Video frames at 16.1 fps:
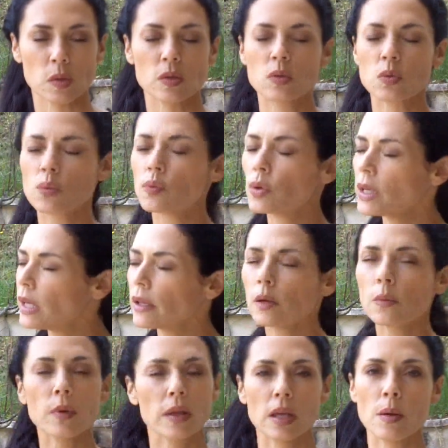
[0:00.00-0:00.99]
So it's
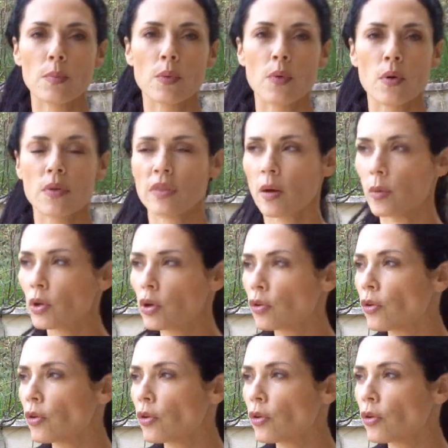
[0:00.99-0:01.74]
really, really important that when